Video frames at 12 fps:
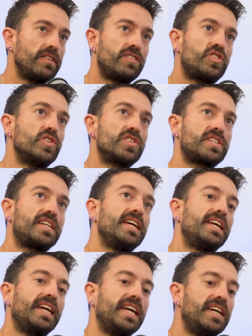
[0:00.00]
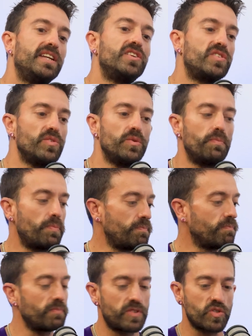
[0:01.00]
just getting into
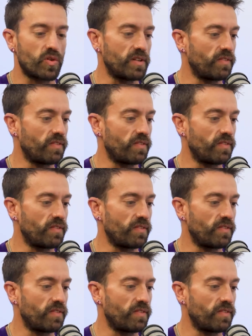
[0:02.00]
sort